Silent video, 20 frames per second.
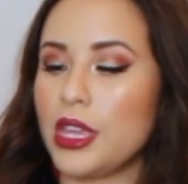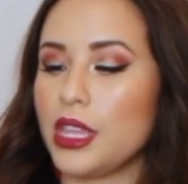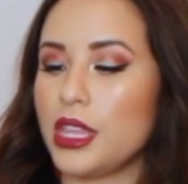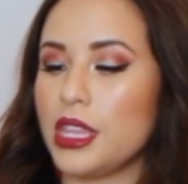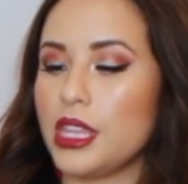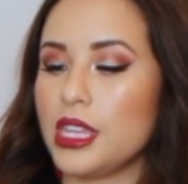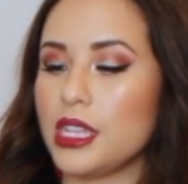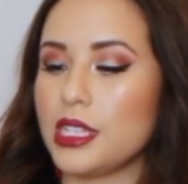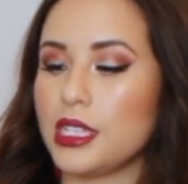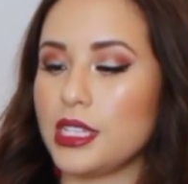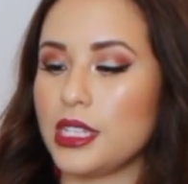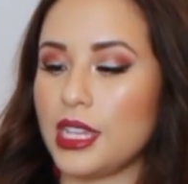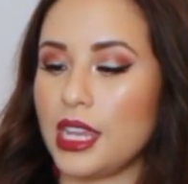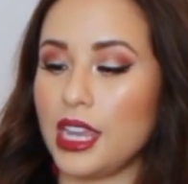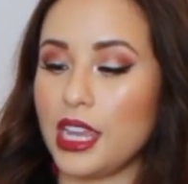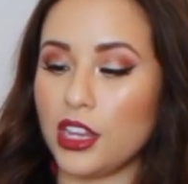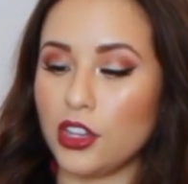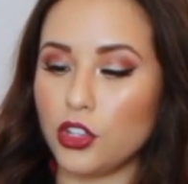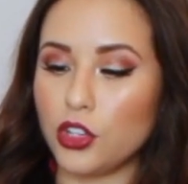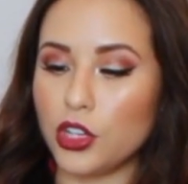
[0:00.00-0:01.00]
this
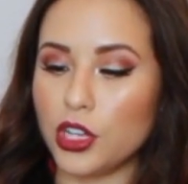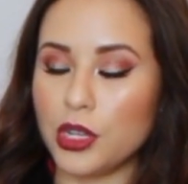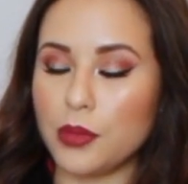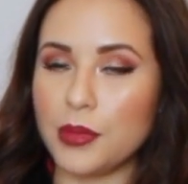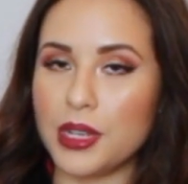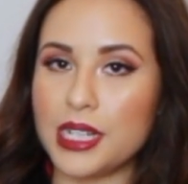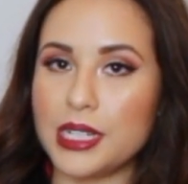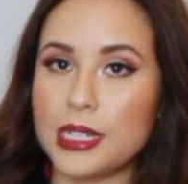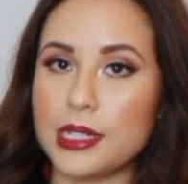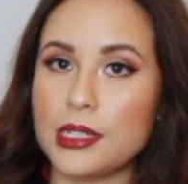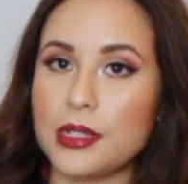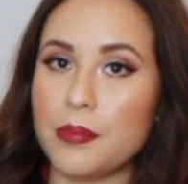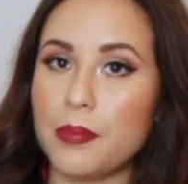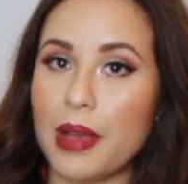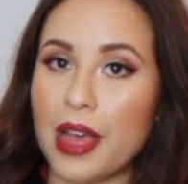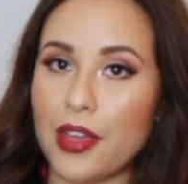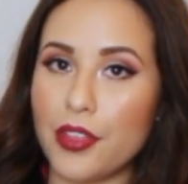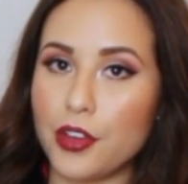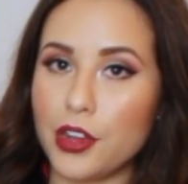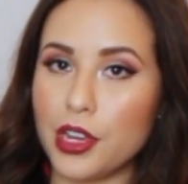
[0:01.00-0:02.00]
hand cream, it doesn't
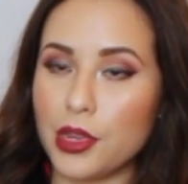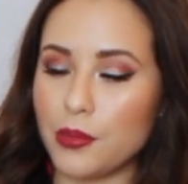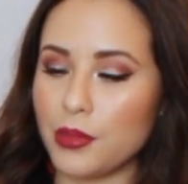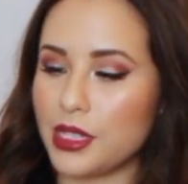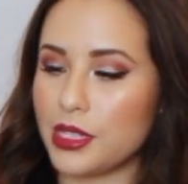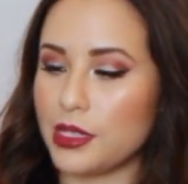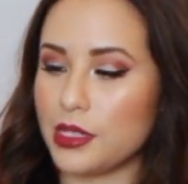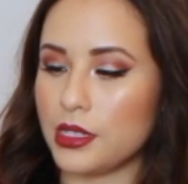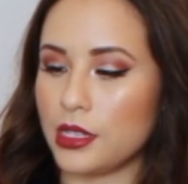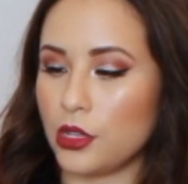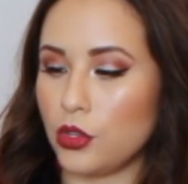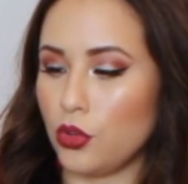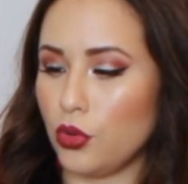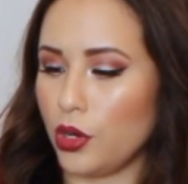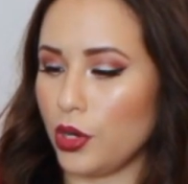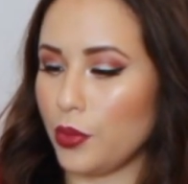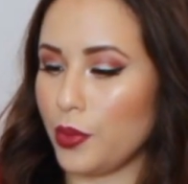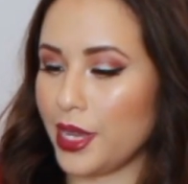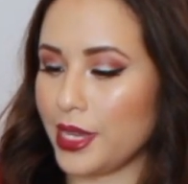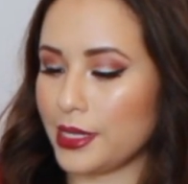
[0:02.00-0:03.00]
bother him. This is a
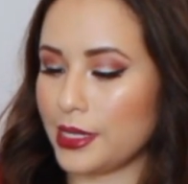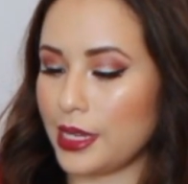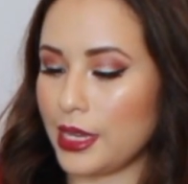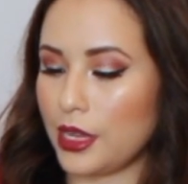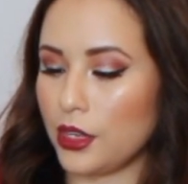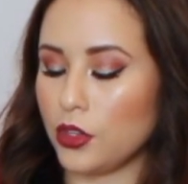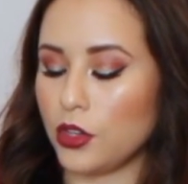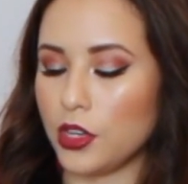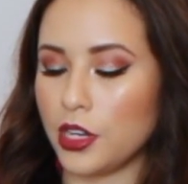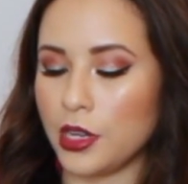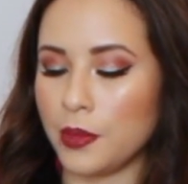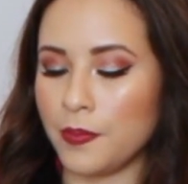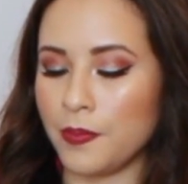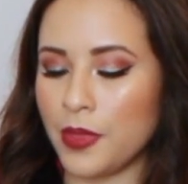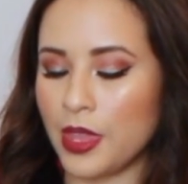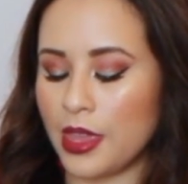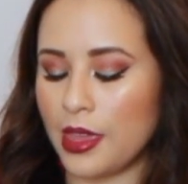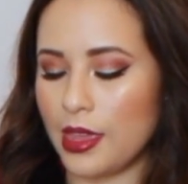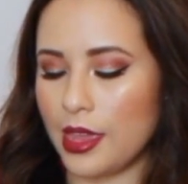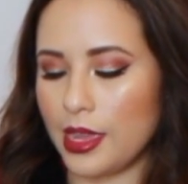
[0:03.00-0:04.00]
Norwex hand cream,
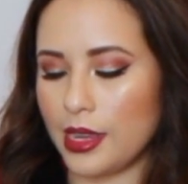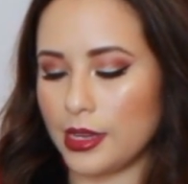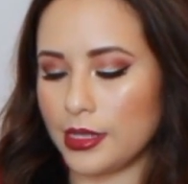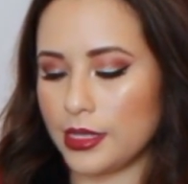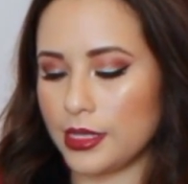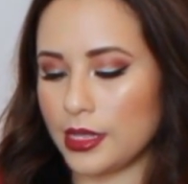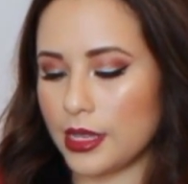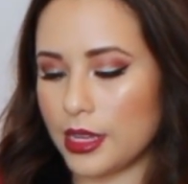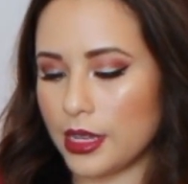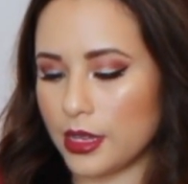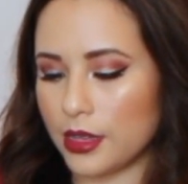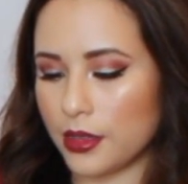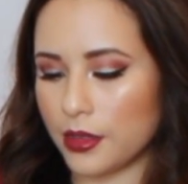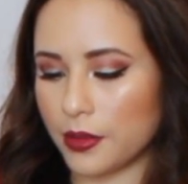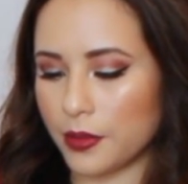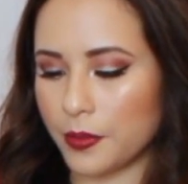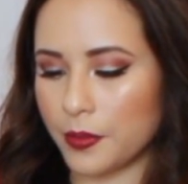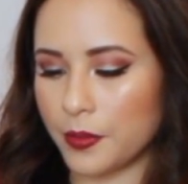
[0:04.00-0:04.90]
and it's like